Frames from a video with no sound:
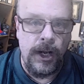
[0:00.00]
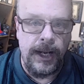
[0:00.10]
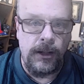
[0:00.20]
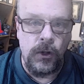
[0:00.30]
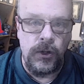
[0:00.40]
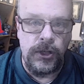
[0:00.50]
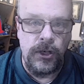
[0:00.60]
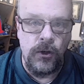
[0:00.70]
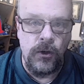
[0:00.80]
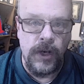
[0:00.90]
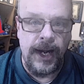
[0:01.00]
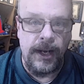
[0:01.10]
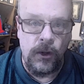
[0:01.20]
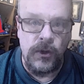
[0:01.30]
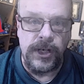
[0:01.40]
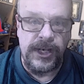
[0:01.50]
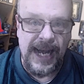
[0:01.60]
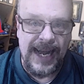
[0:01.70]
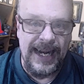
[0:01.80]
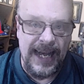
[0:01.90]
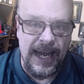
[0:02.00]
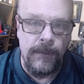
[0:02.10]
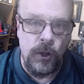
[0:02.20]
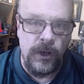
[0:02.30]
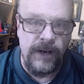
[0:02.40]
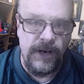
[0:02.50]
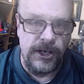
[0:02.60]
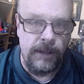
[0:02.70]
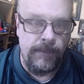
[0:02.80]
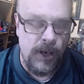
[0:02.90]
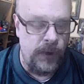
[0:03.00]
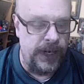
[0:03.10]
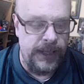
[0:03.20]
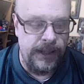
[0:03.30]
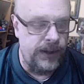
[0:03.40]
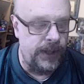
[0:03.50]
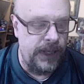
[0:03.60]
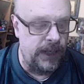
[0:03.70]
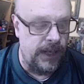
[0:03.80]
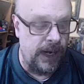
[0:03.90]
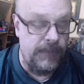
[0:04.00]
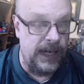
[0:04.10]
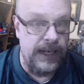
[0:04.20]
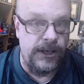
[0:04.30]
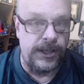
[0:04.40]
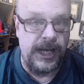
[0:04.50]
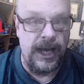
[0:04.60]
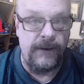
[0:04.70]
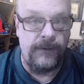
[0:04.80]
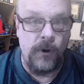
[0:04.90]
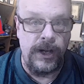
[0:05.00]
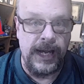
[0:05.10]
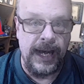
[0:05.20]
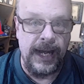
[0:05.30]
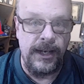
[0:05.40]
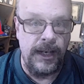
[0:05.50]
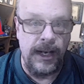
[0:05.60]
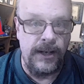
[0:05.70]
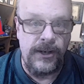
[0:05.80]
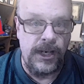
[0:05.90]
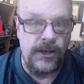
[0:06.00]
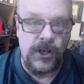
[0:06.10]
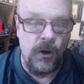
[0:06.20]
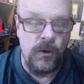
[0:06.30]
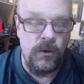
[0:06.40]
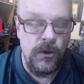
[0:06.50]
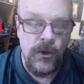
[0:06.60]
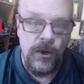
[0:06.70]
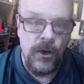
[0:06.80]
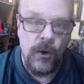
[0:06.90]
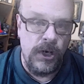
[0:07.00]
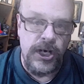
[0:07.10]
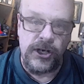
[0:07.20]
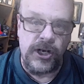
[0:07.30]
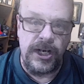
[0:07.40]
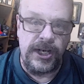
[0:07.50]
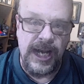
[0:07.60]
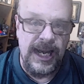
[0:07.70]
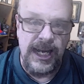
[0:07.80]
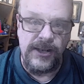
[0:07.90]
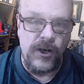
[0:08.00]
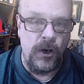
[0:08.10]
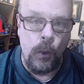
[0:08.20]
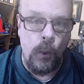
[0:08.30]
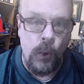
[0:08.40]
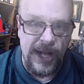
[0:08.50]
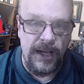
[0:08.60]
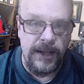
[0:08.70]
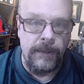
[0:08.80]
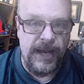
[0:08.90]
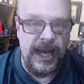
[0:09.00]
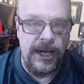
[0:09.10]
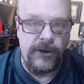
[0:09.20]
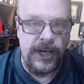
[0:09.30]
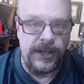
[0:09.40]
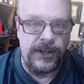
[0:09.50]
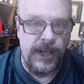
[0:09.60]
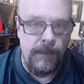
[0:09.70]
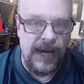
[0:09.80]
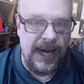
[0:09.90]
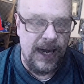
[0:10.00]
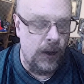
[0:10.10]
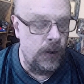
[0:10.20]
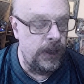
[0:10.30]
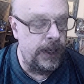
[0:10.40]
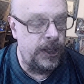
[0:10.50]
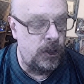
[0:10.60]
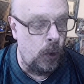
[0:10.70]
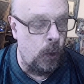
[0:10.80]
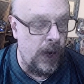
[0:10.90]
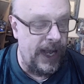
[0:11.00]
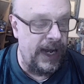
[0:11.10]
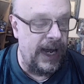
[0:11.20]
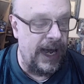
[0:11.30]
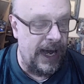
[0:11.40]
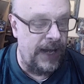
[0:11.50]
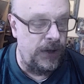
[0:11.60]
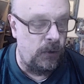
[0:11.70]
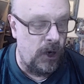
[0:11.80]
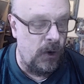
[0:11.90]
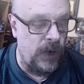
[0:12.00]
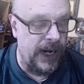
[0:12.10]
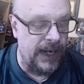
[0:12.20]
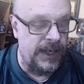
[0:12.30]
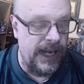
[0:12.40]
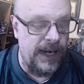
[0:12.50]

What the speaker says: lose a second game to a division opponent. He just can't afford that. And so we're just going to say he's going to will the Patriots somehow to win on the road against that